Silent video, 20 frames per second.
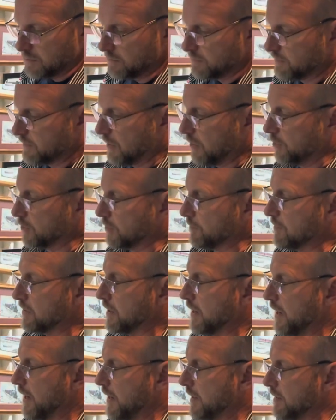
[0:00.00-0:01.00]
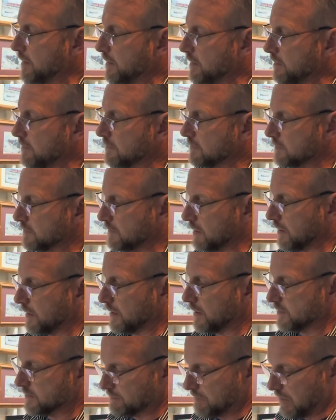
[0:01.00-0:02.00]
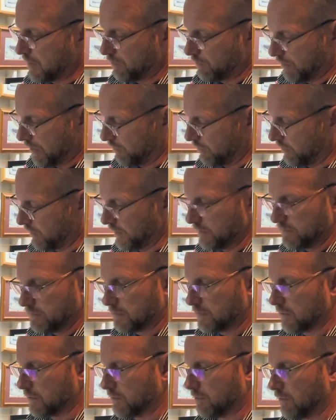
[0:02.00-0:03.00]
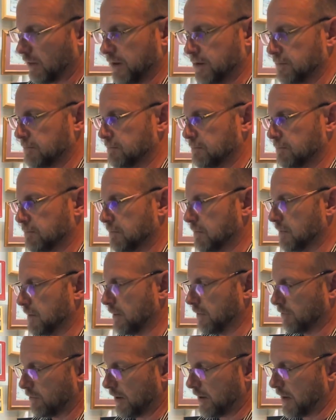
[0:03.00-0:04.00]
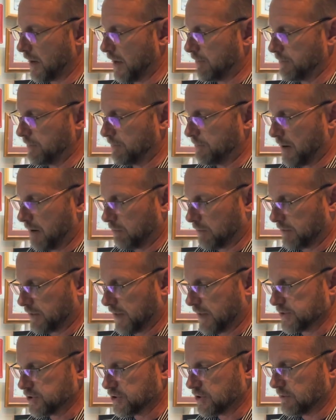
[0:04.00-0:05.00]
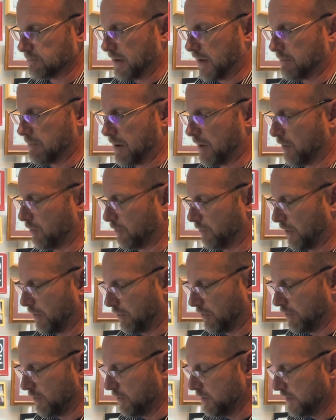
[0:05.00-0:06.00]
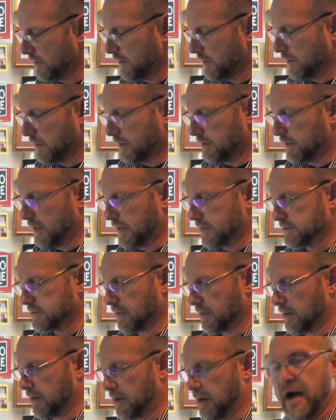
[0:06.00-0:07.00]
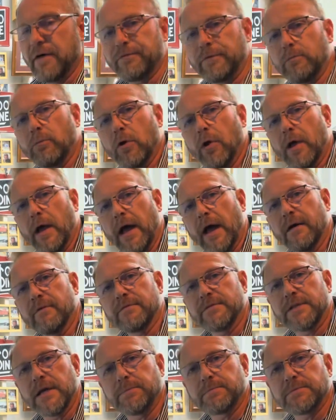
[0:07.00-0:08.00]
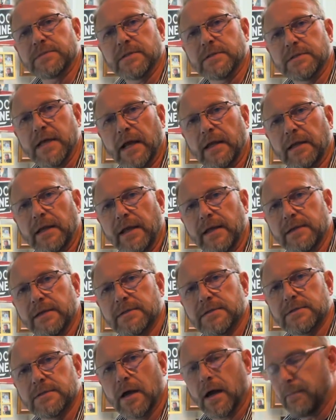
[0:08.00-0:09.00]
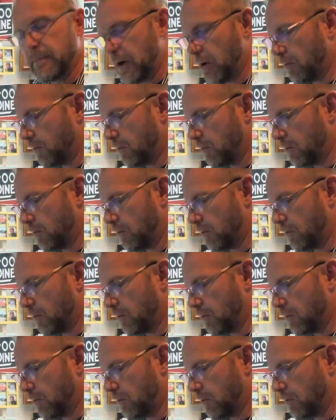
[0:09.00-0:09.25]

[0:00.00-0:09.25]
The Ultimate Guide to Model Railroading, another great hobby publication by Model Railroader that often will have tips and techniques about